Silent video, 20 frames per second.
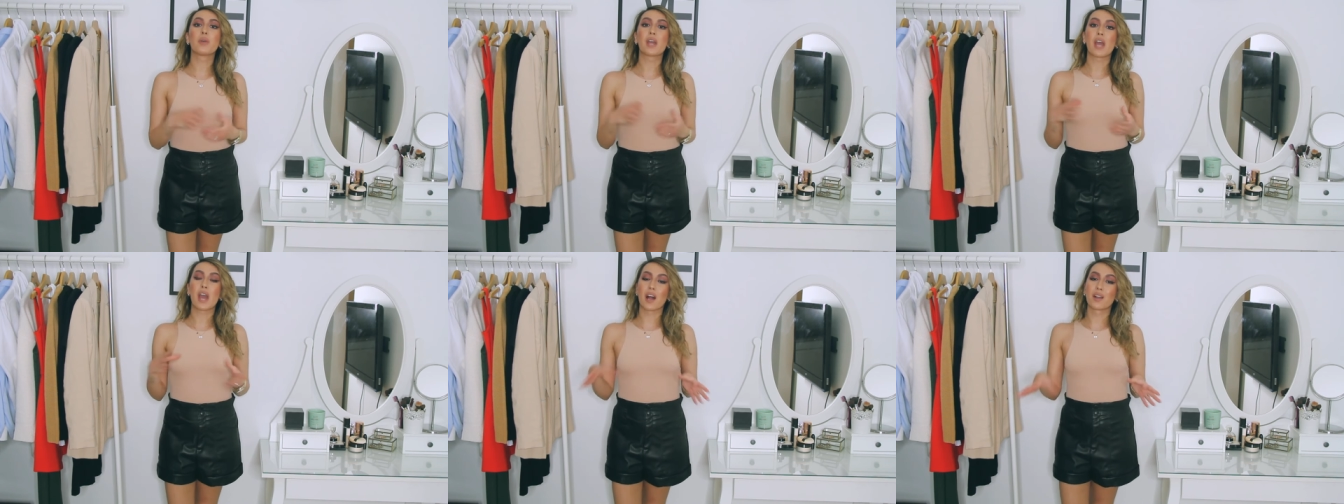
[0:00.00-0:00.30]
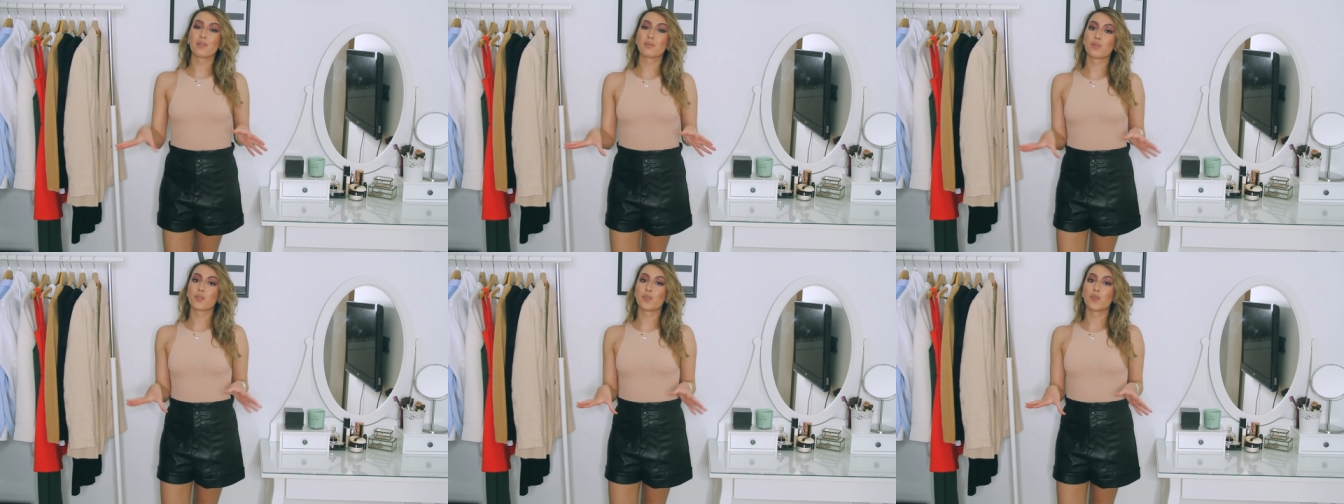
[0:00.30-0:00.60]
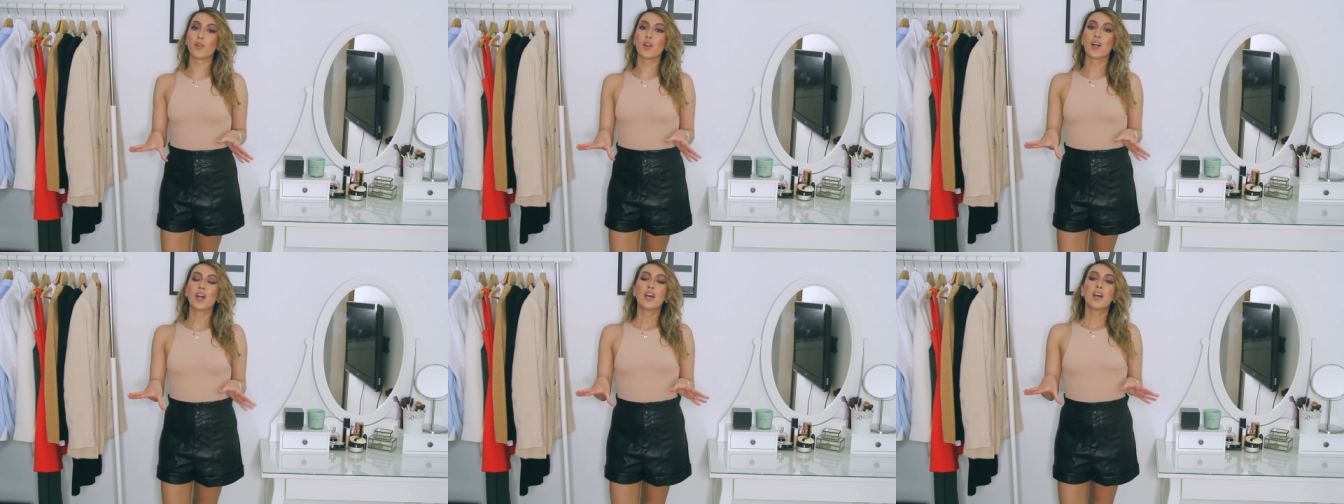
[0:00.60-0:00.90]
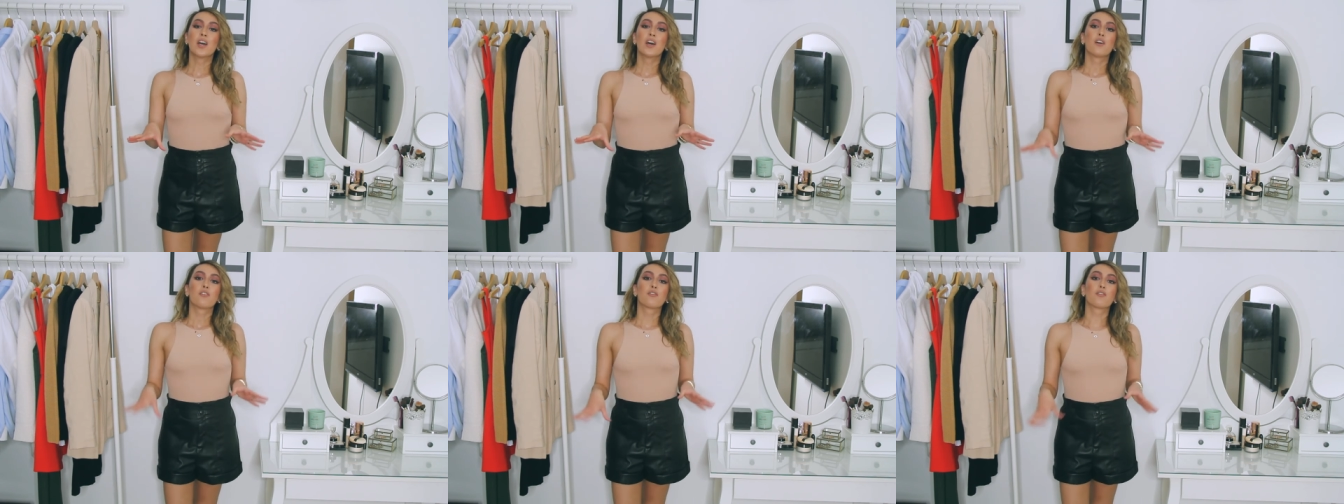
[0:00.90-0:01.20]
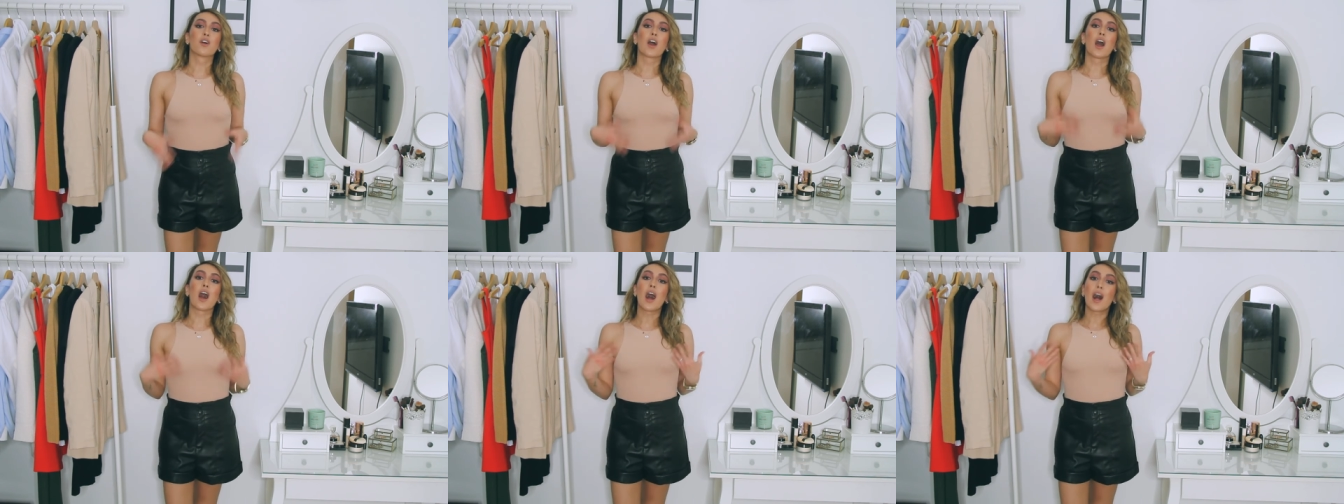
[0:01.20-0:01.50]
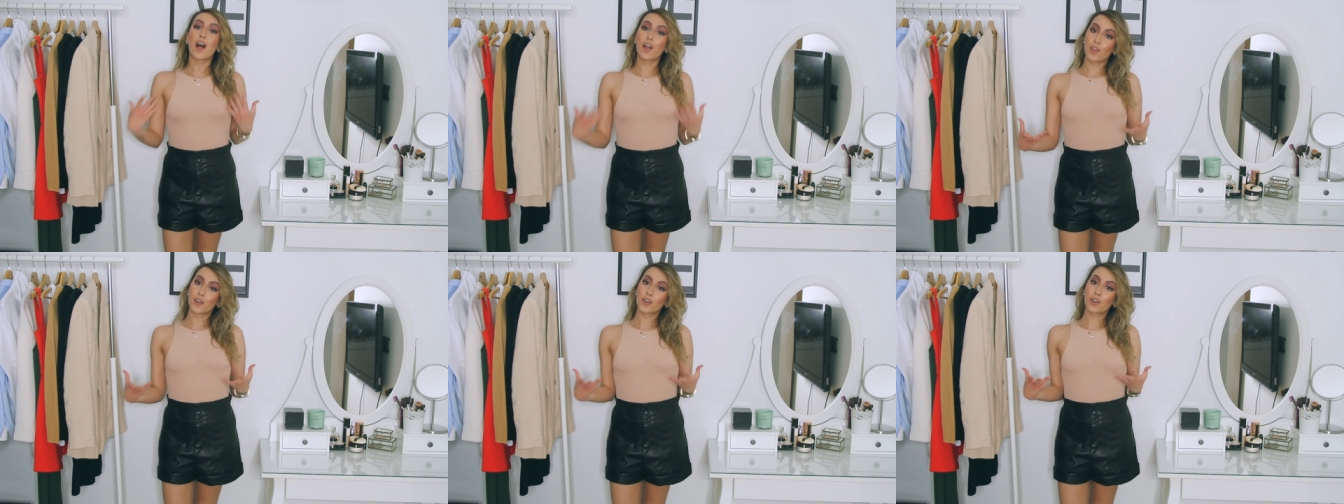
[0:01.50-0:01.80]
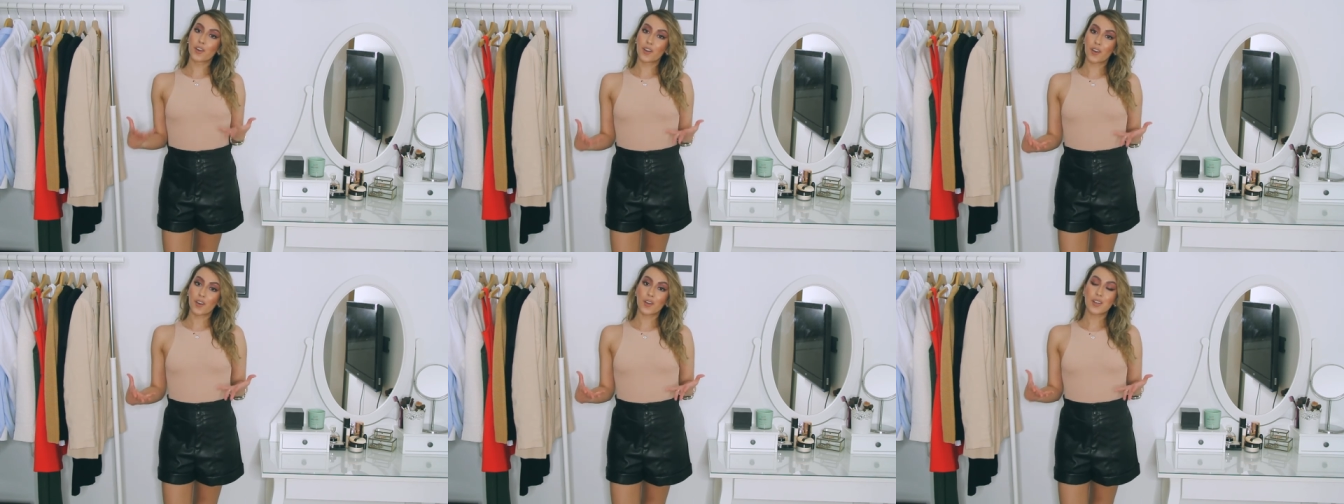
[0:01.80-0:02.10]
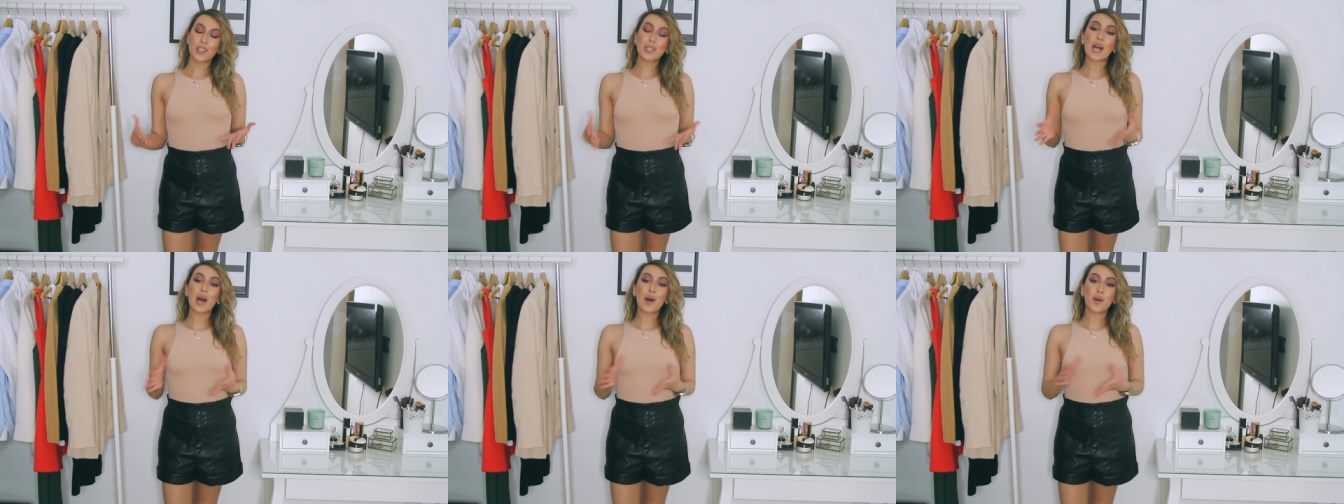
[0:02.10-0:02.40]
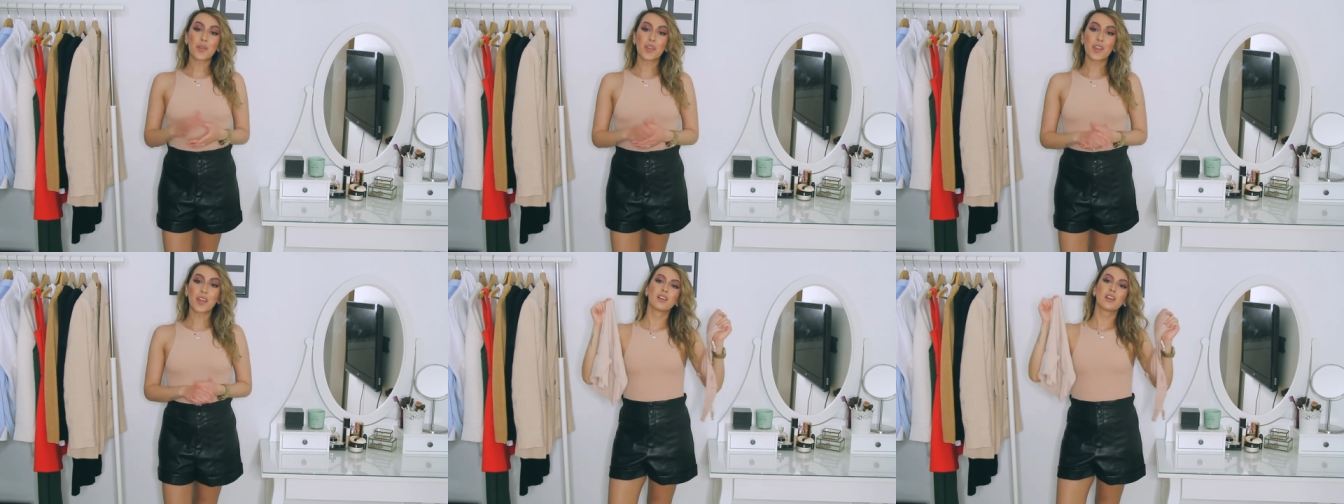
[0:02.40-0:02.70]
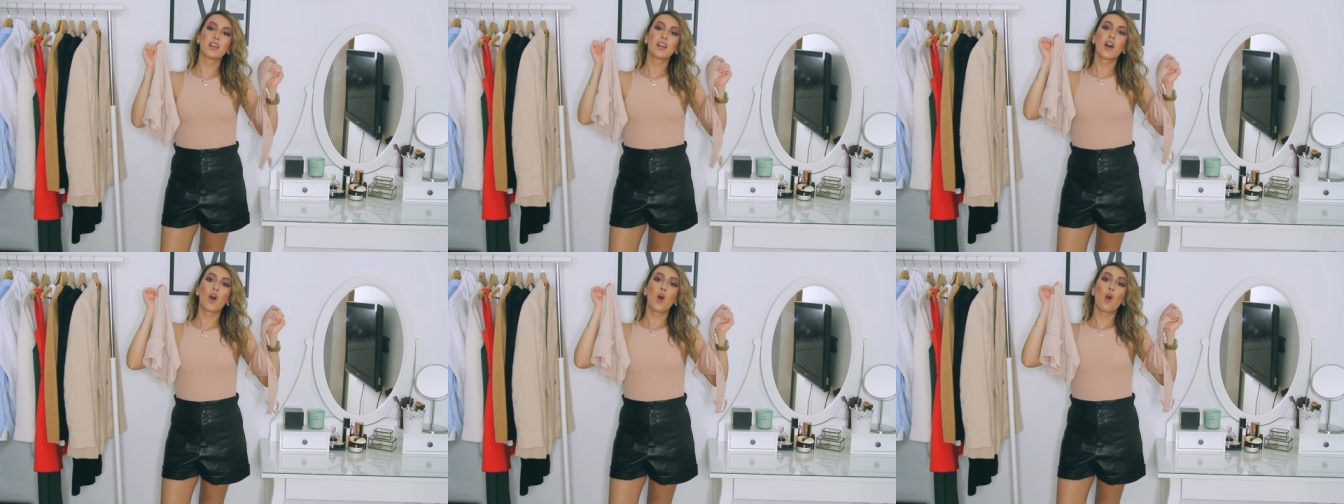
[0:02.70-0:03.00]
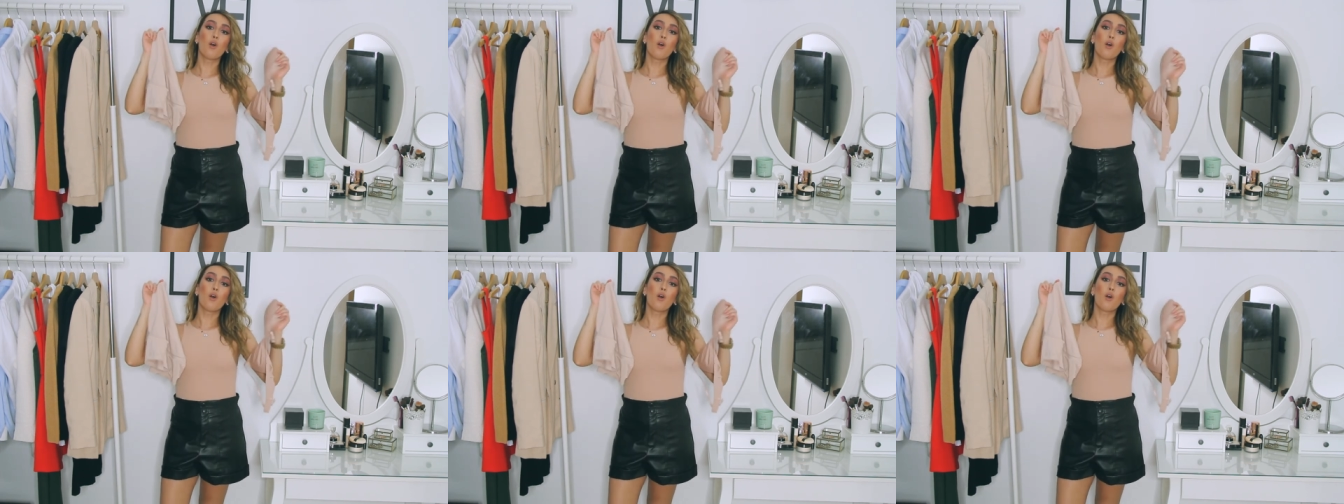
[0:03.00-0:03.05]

be helpful for other girls out there.